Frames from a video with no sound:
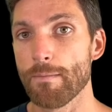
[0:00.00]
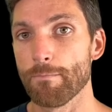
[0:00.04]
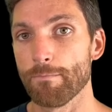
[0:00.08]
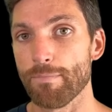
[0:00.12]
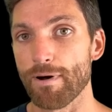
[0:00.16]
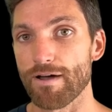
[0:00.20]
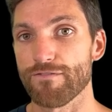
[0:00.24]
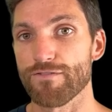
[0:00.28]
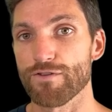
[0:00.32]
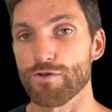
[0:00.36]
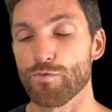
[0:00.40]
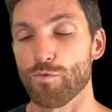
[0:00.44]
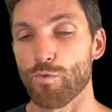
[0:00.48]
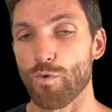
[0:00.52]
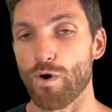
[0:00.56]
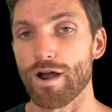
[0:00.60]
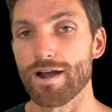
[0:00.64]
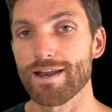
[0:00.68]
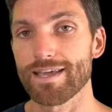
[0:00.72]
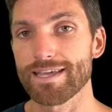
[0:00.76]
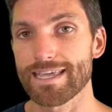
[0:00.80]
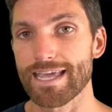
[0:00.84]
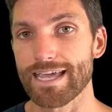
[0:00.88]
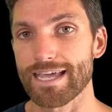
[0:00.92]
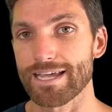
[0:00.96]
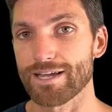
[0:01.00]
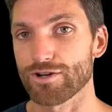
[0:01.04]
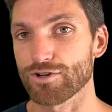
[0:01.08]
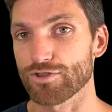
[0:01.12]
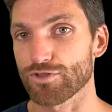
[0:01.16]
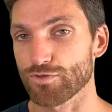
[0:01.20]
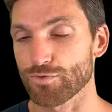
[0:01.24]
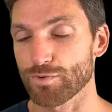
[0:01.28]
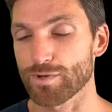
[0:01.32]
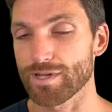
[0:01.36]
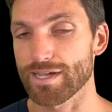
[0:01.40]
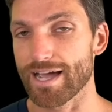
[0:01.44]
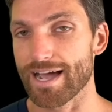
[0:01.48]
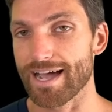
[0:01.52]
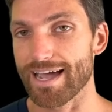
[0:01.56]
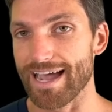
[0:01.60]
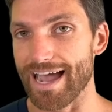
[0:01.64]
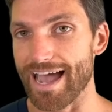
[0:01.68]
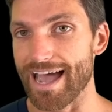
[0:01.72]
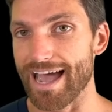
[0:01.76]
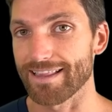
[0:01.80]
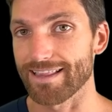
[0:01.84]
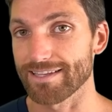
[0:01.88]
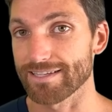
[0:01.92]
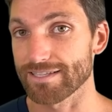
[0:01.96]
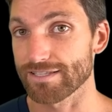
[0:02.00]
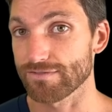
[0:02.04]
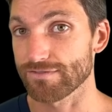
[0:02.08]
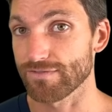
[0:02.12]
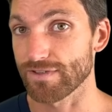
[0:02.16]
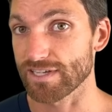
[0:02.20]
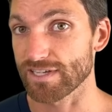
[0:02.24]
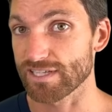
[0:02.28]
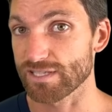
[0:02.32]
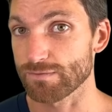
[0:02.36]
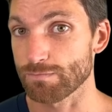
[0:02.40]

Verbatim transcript: But if you wanna get your 3i Atlas fixed